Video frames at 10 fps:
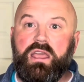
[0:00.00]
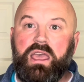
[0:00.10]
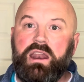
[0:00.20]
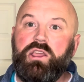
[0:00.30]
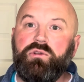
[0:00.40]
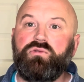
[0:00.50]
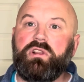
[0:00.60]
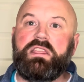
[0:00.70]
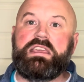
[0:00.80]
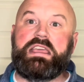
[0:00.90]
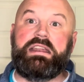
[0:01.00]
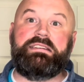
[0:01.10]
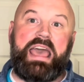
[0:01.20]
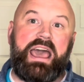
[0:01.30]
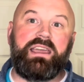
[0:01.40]
And he was really the
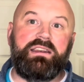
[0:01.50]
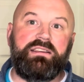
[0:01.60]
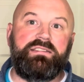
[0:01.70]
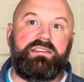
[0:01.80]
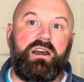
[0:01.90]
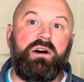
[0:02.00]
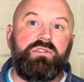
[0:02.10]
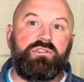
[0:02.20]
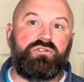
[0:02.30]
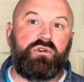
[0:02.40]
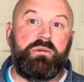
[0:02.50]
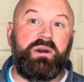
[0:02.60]
antagonist of the story,